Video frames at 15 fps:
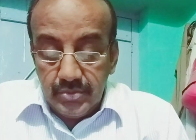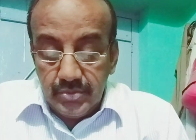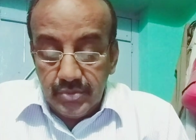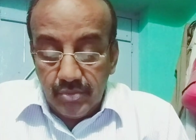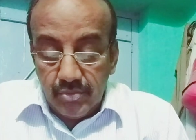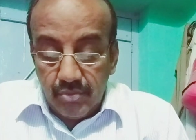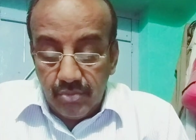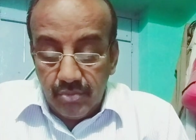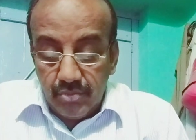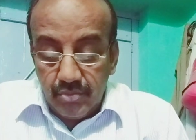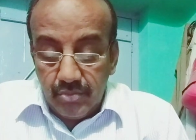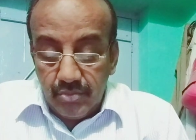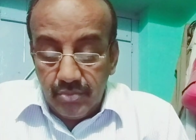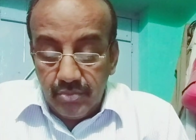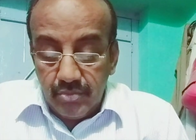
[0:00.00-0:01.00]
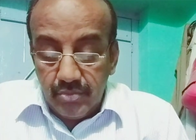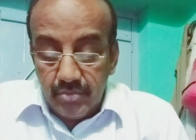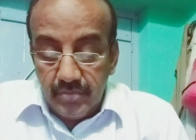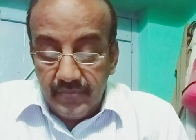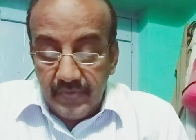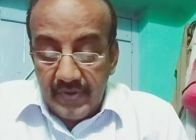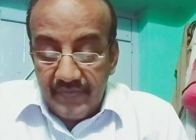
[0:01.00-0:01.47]
So,
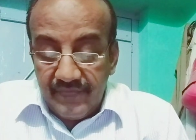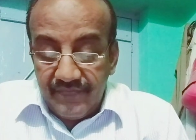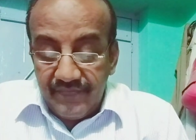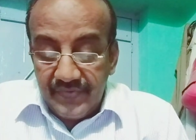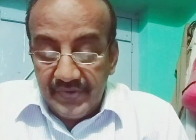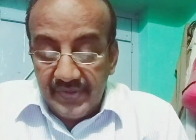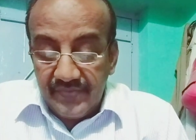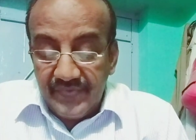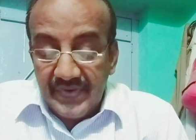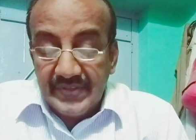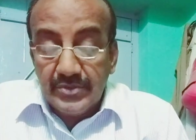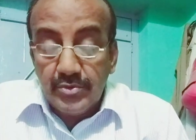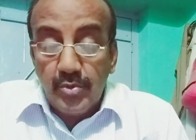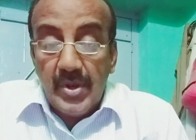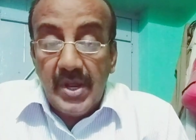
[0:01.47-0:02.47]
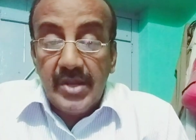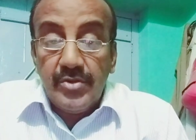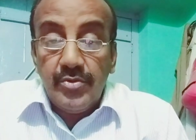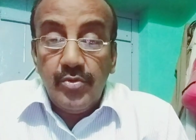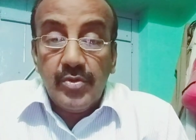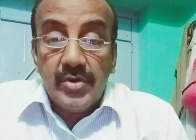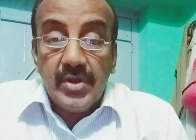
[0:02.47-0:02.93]
for the first one,
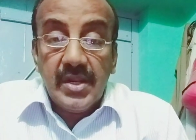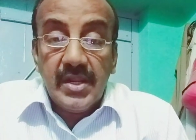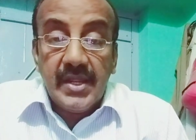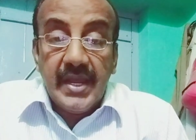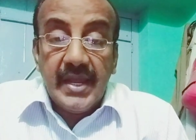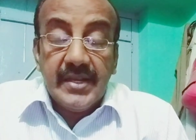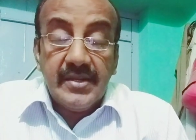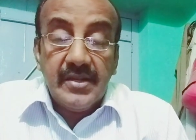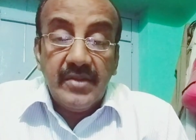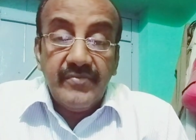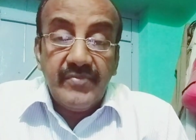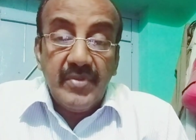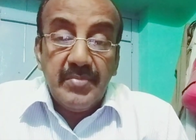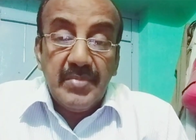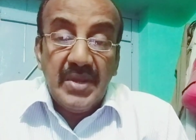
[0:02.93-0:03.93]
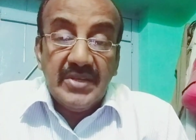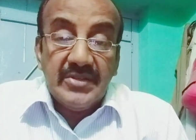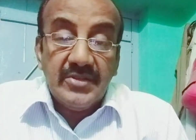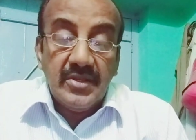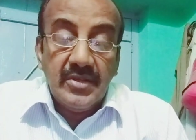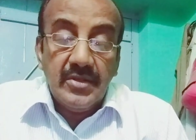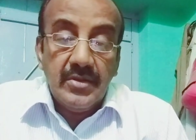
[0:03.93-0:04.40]
you can get
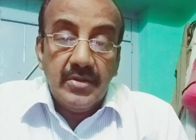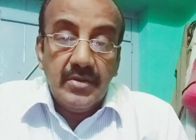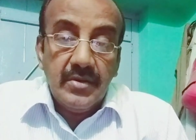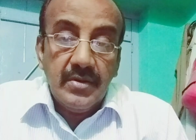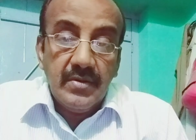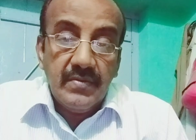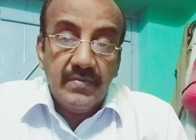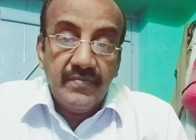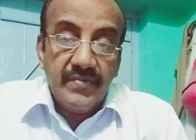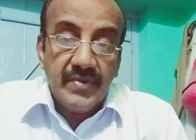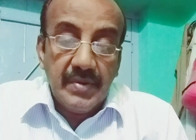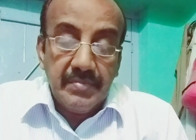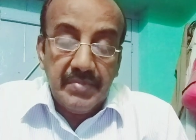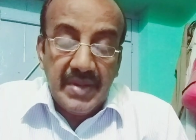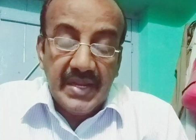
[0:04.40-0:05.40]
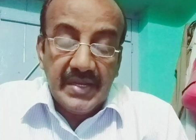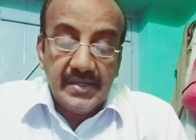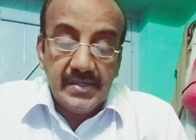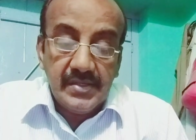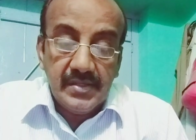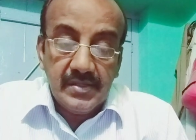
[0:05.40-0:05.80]
information from net,